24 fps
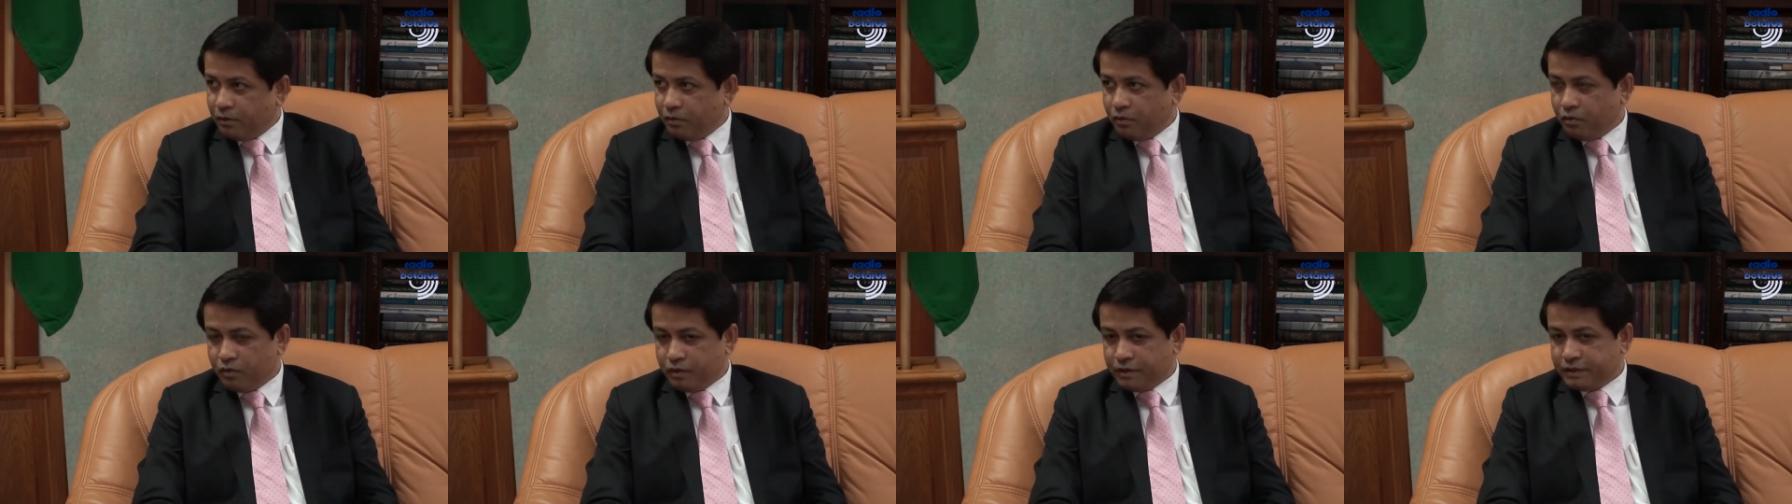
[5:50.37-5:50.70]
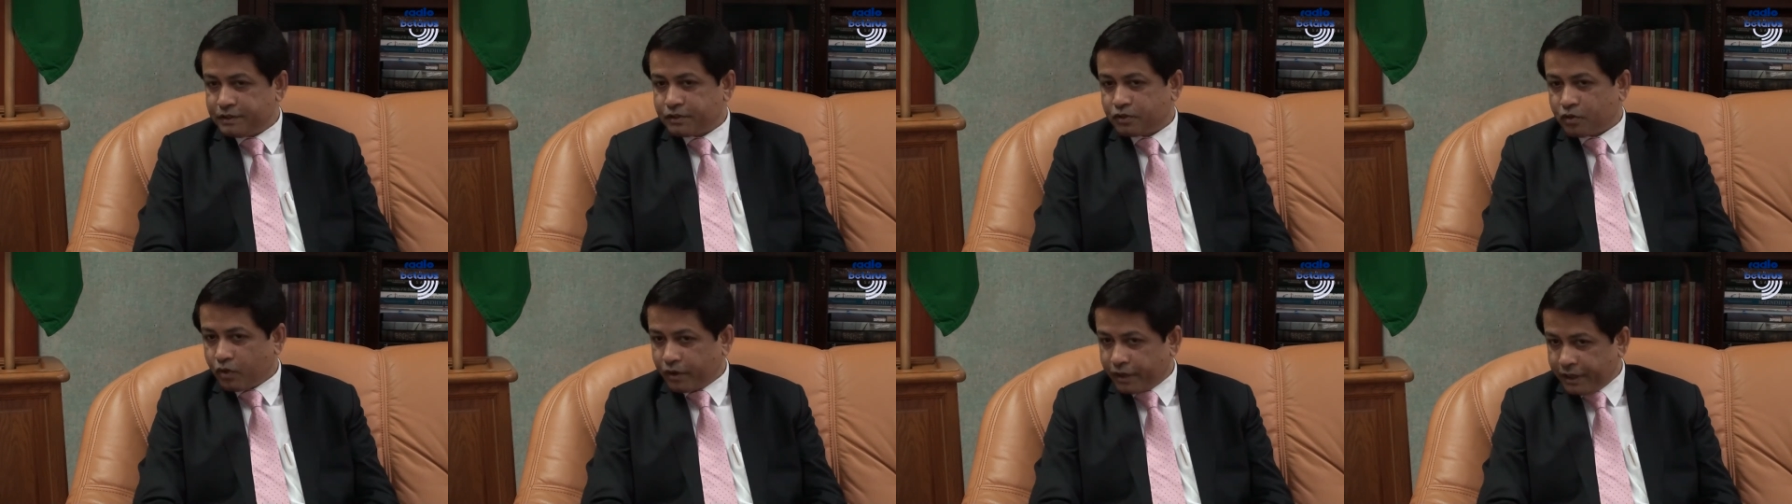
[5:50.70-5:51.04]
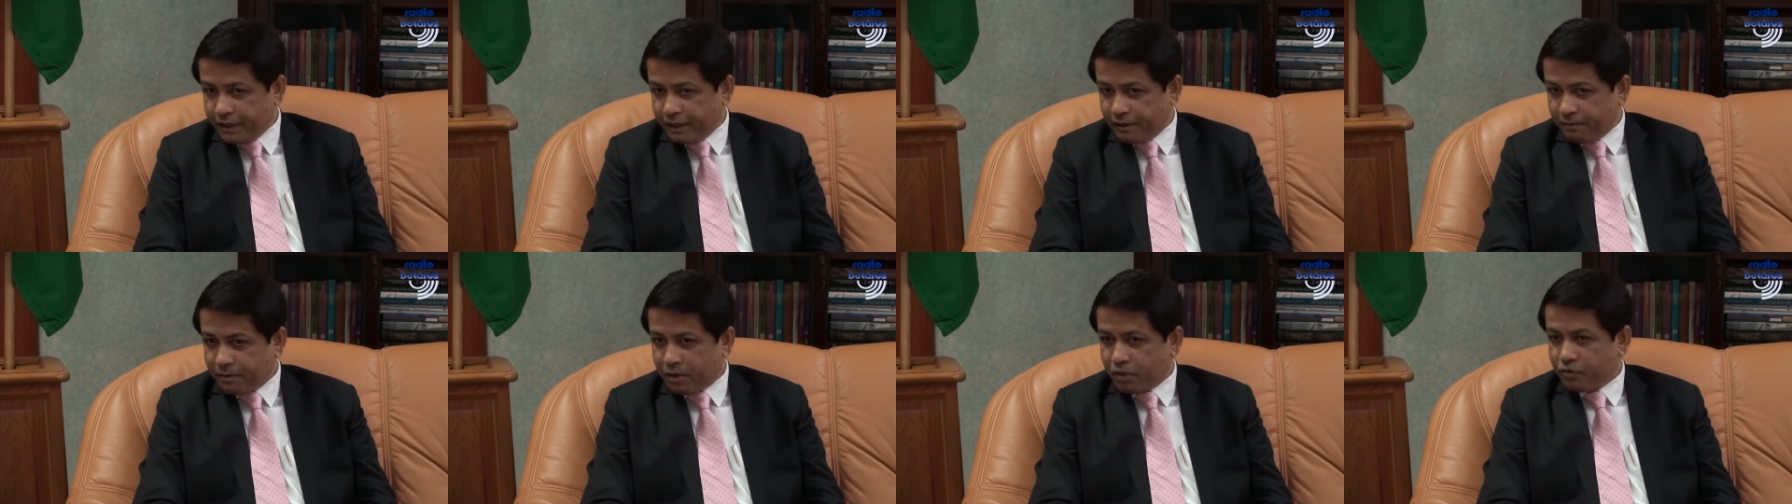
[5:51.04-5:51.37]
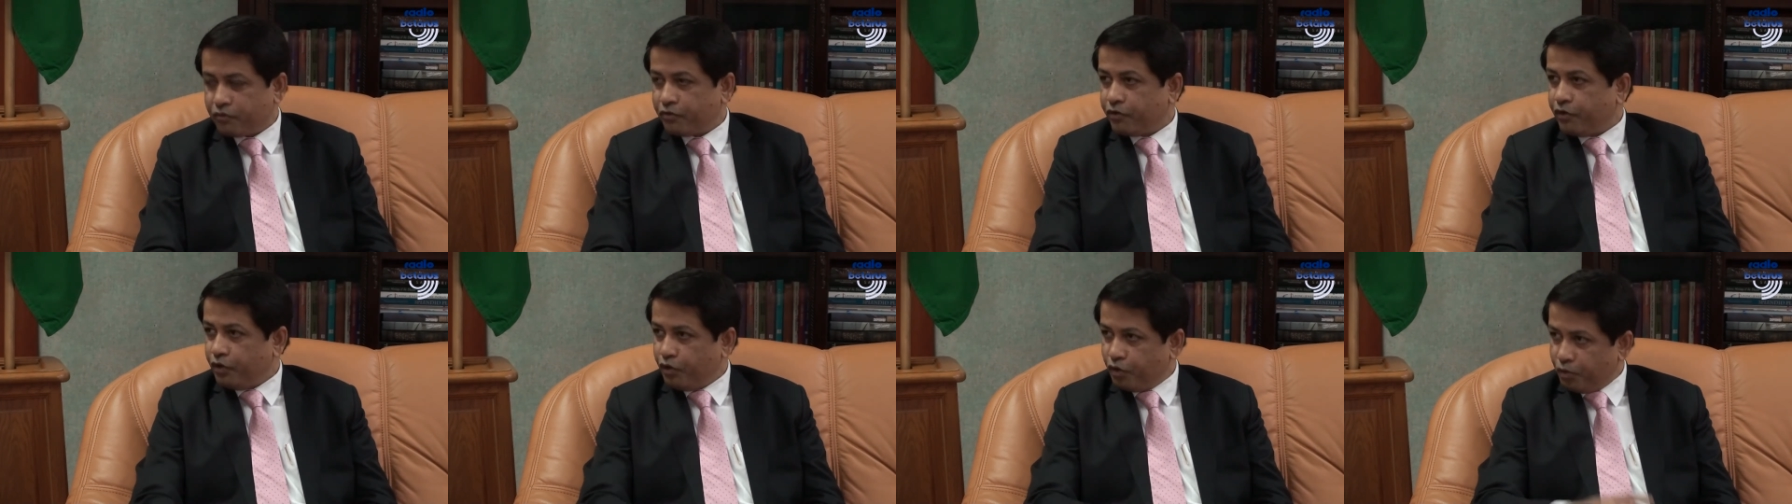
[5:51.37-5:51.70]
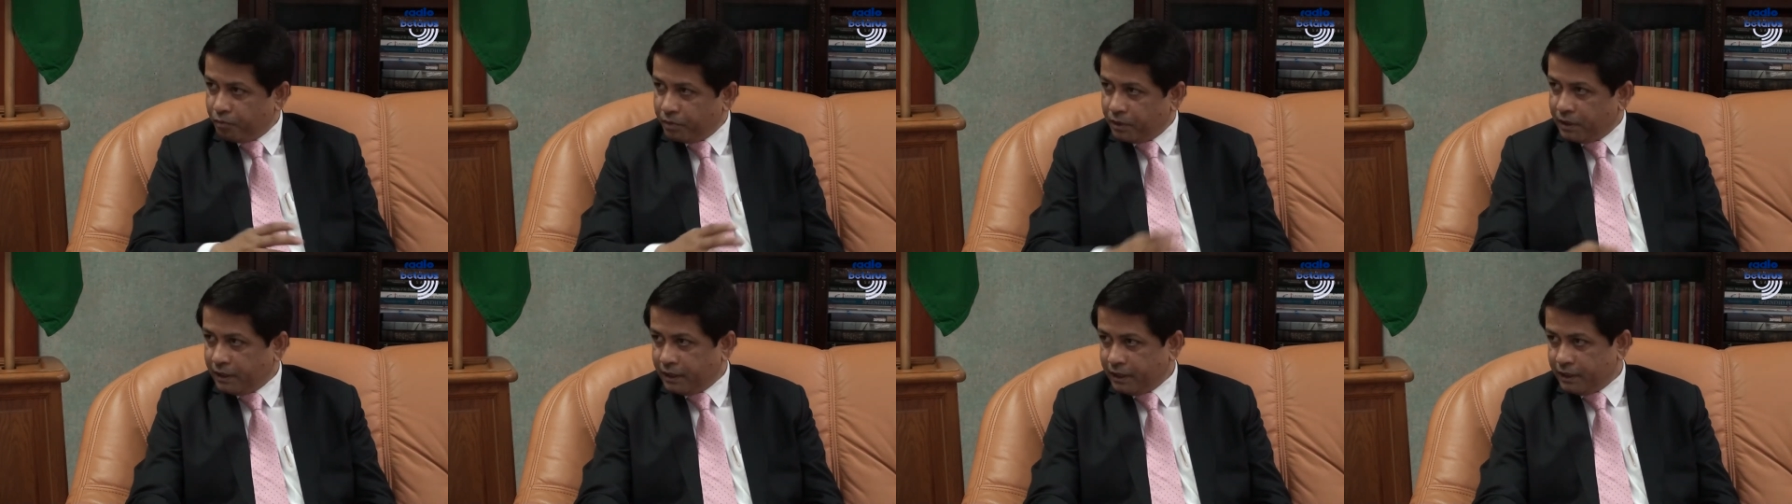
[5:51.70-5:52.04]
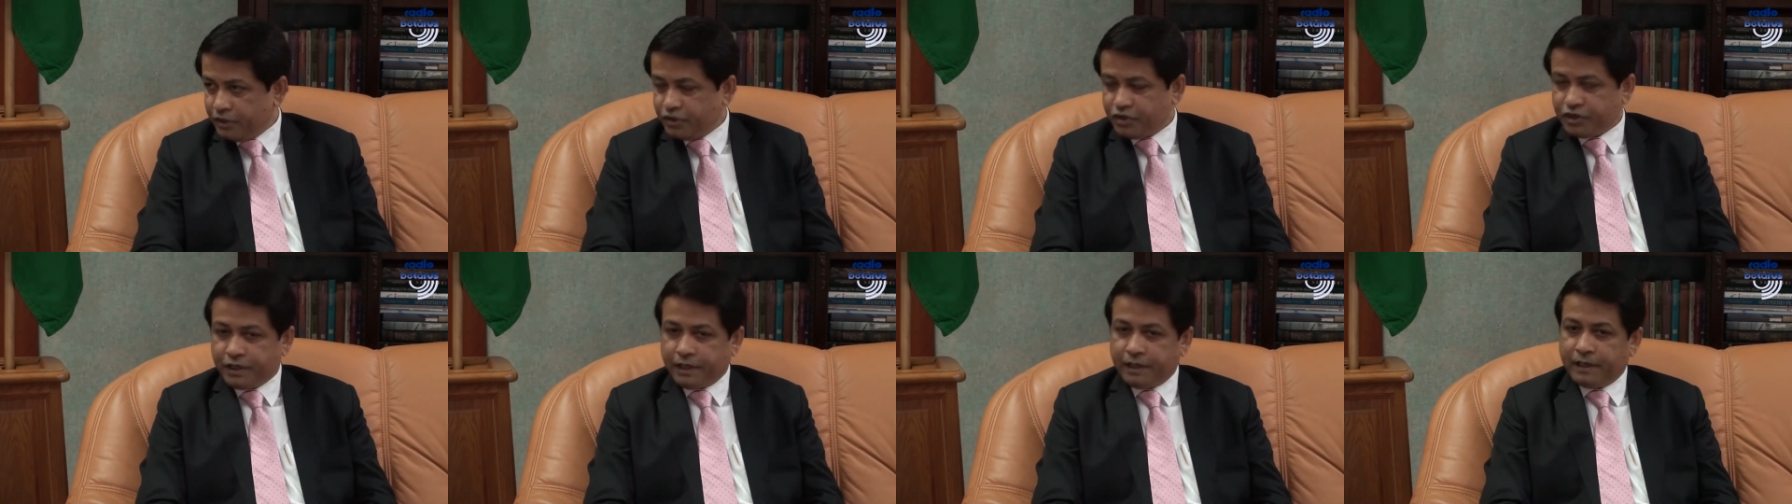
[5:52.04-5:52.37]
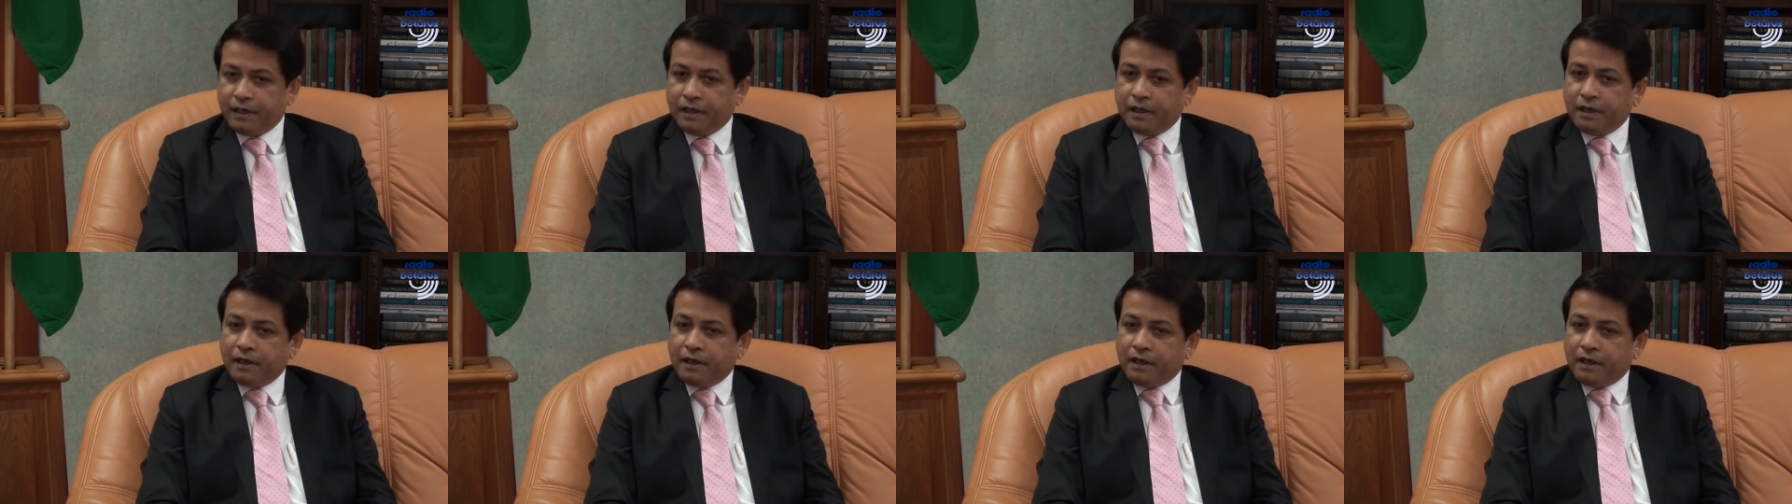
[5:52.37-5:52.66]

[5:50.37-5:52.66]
who is talking about renewable energy,